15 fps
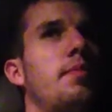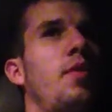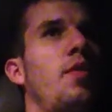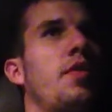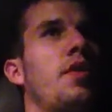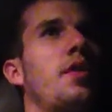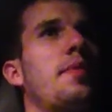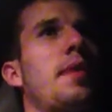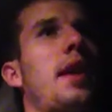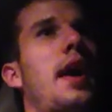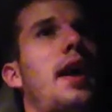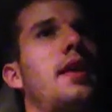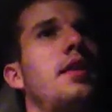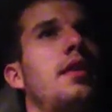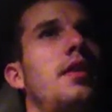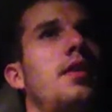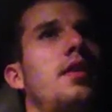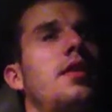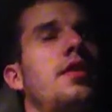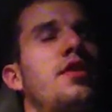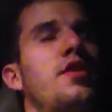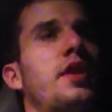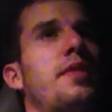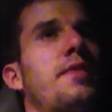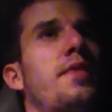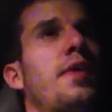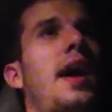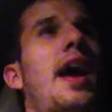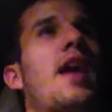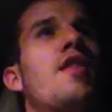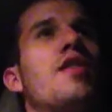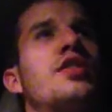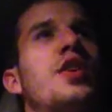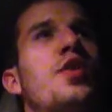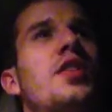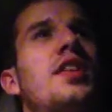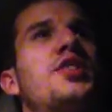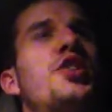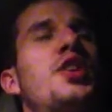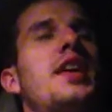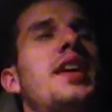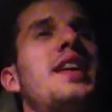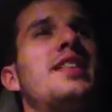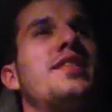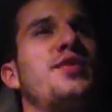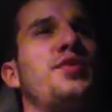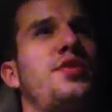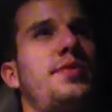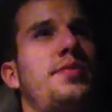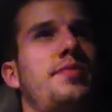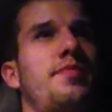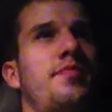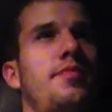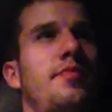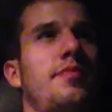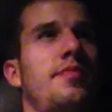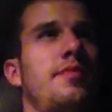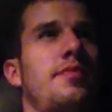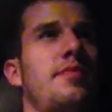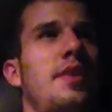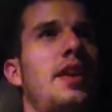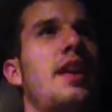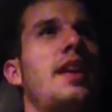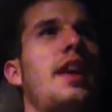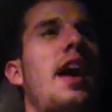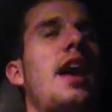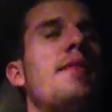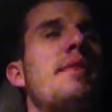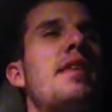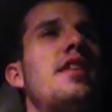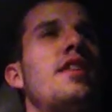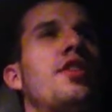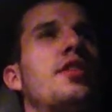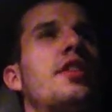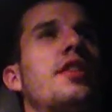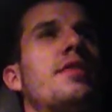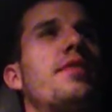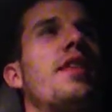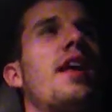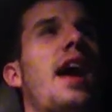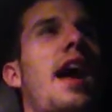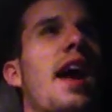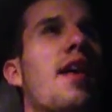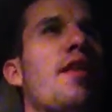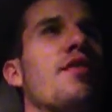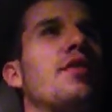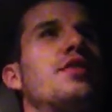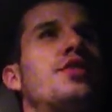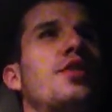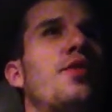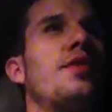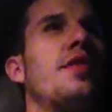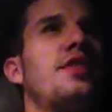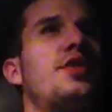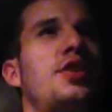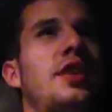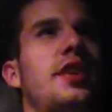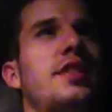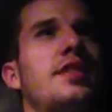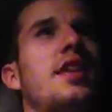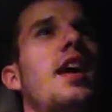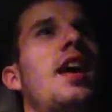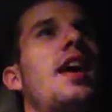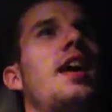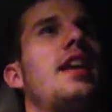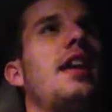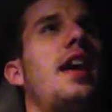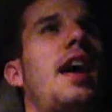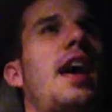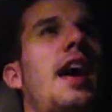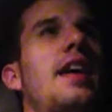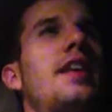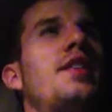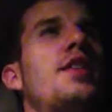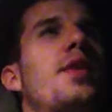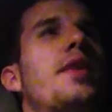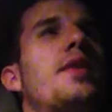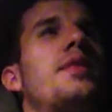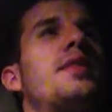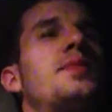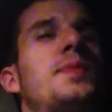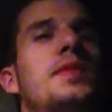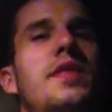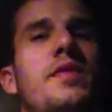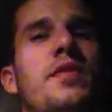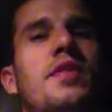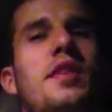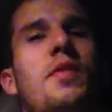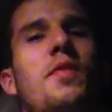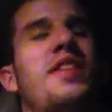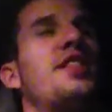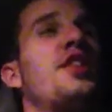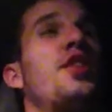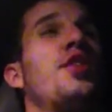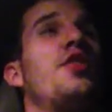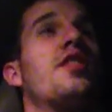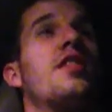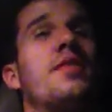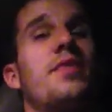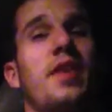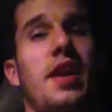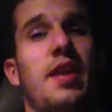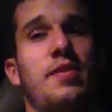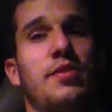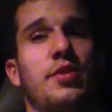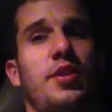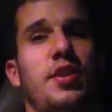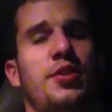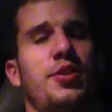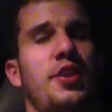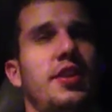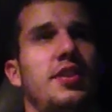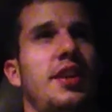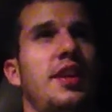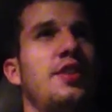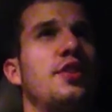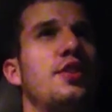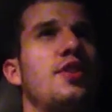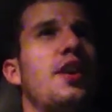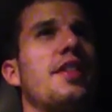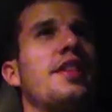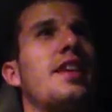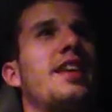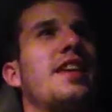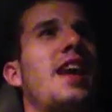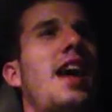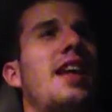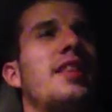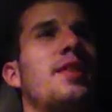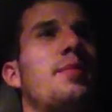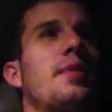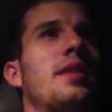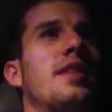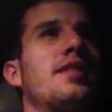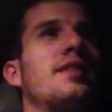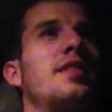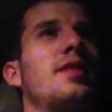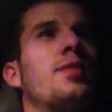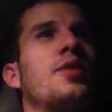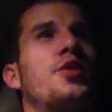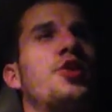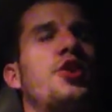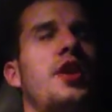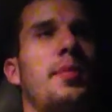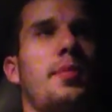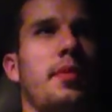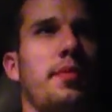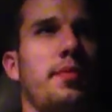Overheard a man looking for Arizona jeans. He came in looking for Arizona jeans. I didn't know anyone specifically went to look for Arizona jeans. I just thought they got them because they were cheap.